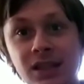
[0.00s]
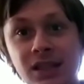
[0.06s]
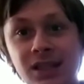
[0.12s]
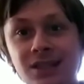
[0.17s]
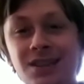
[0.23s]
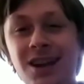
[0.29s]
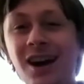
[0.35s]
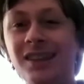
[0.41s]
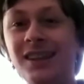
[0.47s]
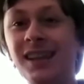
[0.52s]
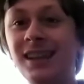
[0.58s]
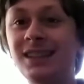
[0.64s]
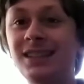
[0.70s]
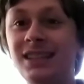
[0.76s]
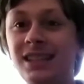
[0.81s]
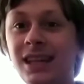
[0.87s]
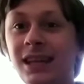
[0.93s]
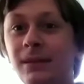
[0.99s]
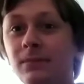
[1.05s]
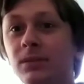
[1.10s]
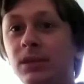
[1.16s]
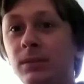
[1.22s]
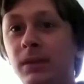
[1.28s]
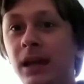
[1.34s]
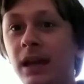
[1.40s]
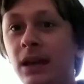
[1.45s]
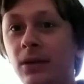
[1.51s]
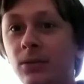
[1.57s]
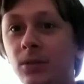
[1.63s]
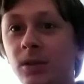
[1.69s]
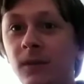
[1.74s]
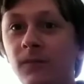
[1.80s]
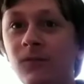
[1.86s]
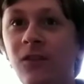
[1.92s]
nothing seemed to be
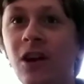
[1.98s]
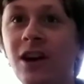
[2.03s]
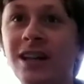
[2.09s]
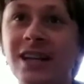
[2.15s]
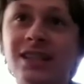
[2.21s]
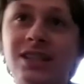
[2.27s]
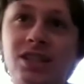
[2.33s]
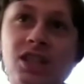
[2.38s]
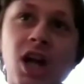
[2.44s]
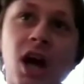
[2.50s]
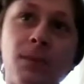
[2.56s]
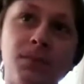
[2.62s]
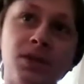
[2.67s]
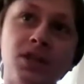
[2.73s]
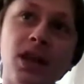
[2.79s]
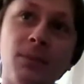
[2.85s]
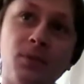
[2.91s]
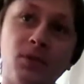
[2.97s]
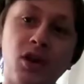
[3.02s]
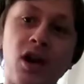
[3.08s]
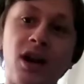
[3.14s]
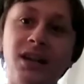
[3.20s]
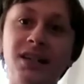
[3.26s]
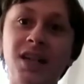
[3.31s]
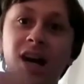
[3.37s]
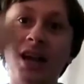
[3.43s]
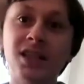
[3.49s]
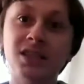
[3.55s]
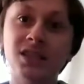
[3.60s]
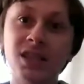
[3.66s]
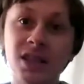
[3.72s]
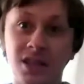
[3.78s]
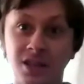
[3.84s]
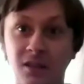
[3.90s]
able to fucking stop this Leprechaun. He got
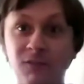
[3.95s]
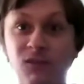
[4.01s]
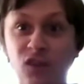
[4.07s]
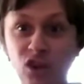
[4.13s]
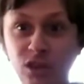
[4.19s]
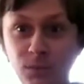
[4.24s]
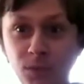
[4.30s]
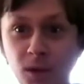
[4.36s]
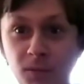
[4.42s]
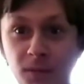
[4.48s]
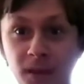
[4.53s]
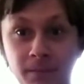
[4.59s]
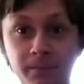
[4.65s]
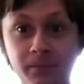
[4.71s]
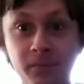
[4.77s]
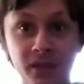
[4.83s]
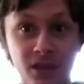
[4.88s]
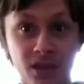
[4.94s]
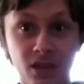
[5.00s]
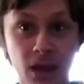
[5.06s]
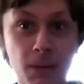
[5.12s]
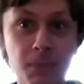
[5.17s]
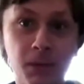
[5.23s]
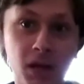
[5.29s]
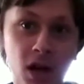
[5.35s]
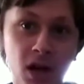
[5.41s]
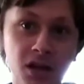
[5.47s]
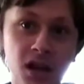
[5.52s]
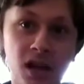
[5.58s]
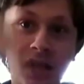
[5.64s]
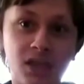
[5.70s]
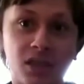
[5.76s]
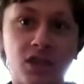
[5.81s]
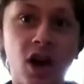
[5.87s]
his, in the first movie, the Leprechaun
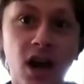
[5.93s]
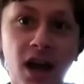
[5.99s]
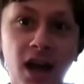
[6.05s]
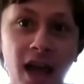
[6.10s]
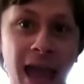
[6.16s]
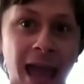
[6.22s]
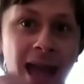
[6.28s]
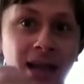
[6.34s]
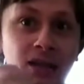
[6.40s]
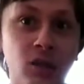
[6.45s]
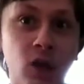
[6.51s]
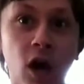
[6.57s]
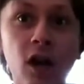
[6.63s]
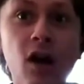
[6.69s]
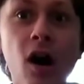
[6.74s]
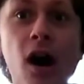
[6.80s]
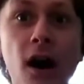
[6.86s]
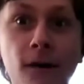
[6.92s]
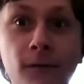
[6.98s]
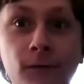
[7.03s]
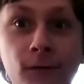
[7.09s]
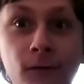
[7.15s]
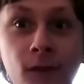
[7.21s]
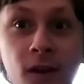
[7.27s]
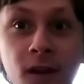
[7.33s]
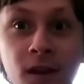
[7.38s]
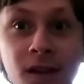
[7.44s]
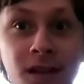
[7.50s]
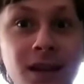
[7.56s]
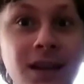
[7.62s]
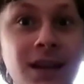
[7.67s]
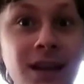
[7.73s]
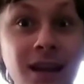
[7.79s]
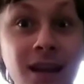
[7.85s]
got his hand cut off,
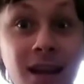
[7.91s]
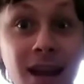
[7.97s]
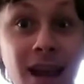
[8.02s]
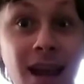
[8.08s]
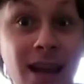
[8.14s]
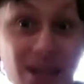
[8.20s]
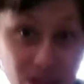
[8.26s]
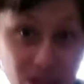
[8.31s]
and